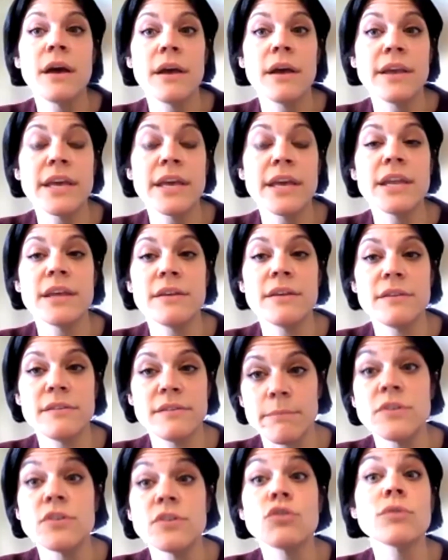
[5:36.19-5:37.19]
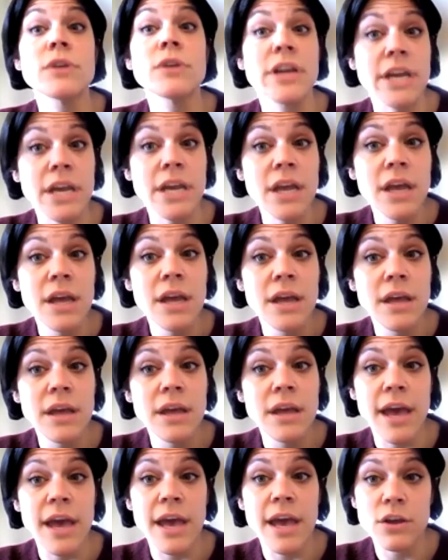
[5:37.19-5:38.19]
get his degree
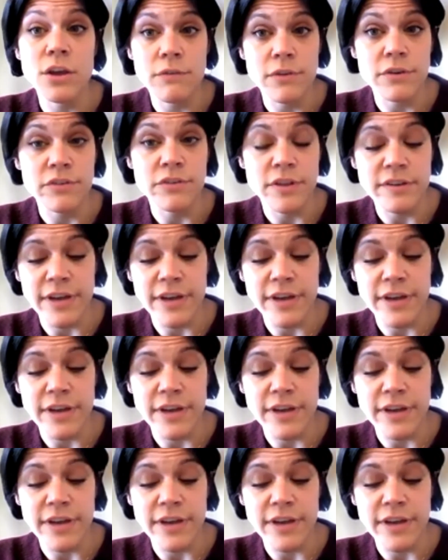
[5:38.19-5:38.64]
at University of